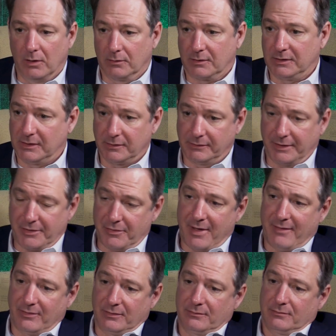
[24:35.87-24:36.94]
Well,
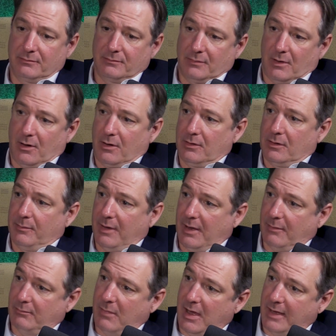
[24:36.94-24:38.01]
clearly you haven't
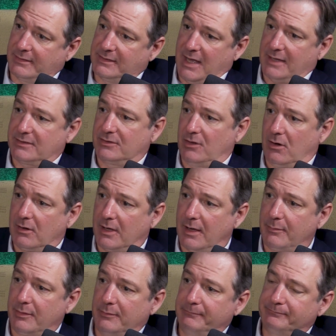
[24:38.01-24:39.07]
heard about my tech
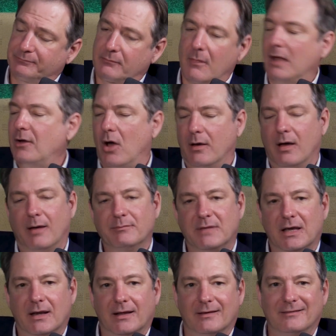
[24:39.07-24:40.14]
startup. No,
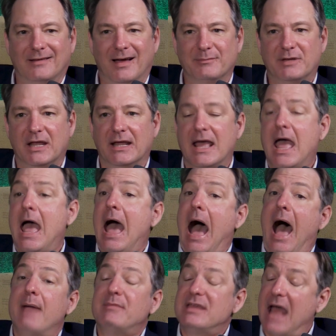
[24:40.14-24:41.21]
I'm
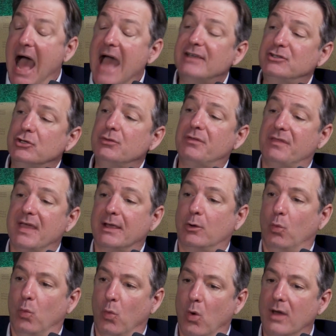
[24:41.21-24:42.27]
kidding. I mean, I do
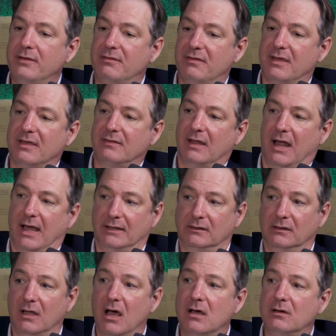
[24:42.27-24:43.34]
think one thing
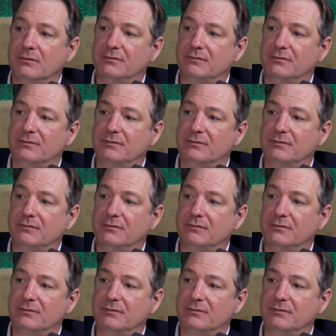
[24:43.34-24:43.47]
that I've